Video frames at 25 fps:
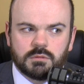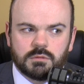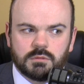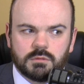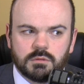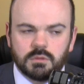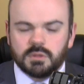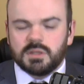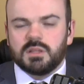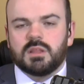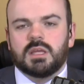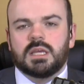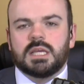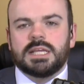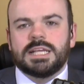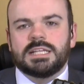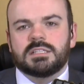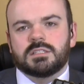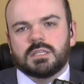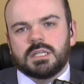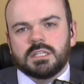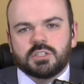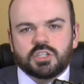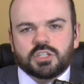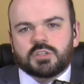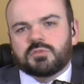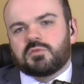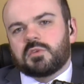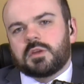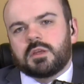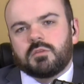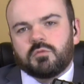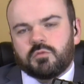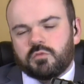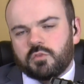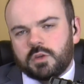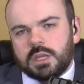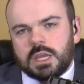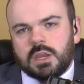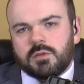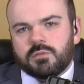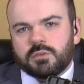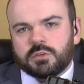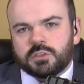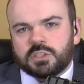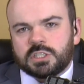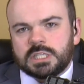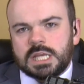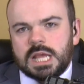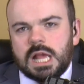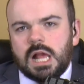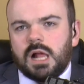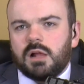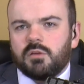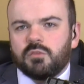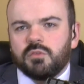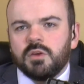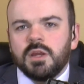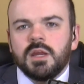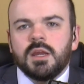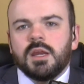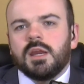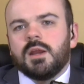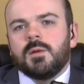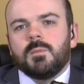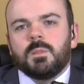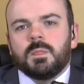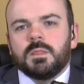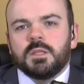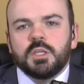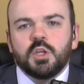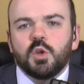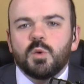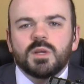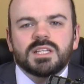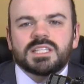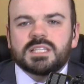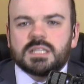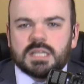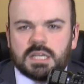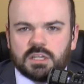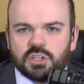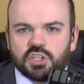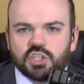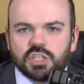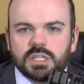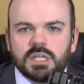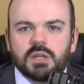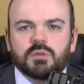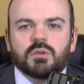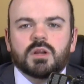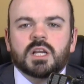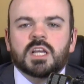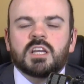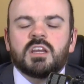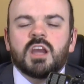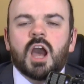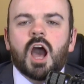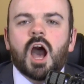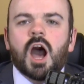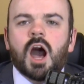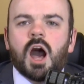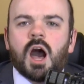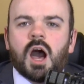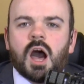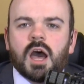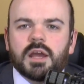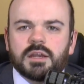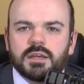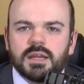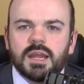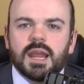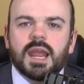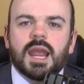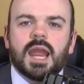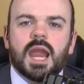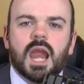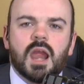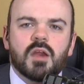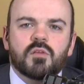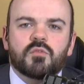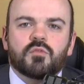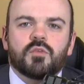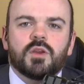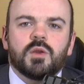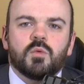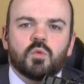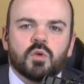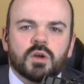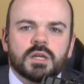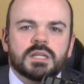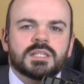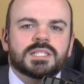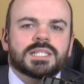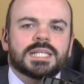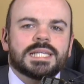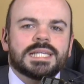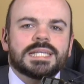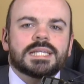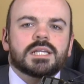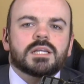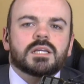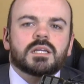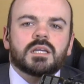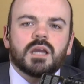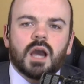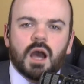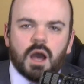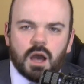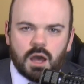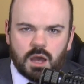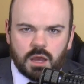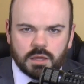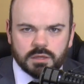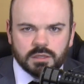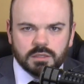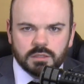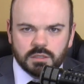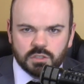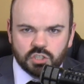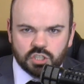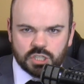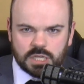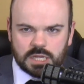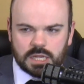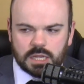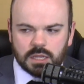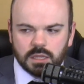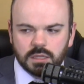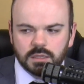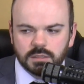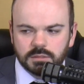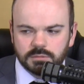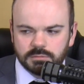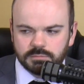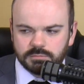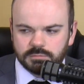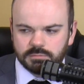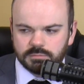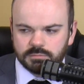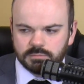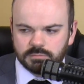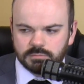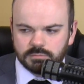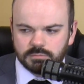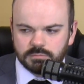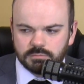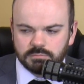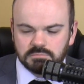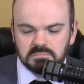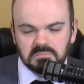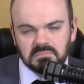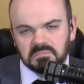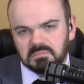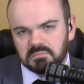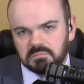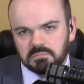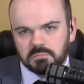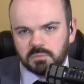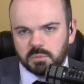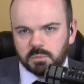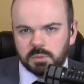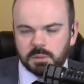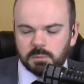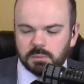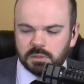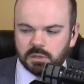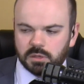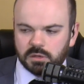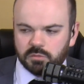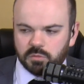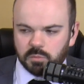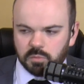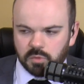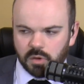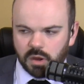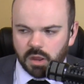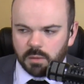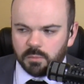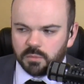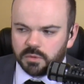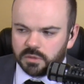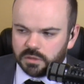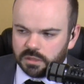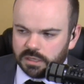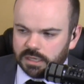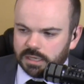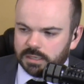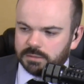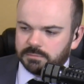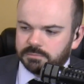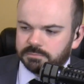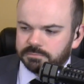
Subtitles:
The only thing is, it's just forgive yourself. You essentially are a god. Everyone is a little god in the Shack. People don't have a problem with that.